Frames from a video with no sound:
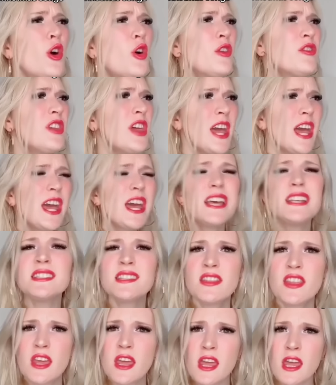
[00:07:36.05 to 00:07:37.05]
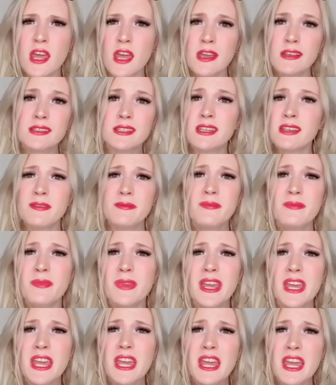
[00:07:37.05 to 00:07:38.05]
this thing to
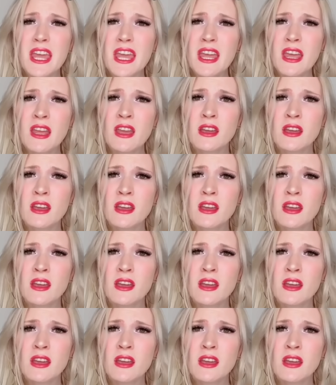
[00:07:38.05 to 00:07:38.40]
me?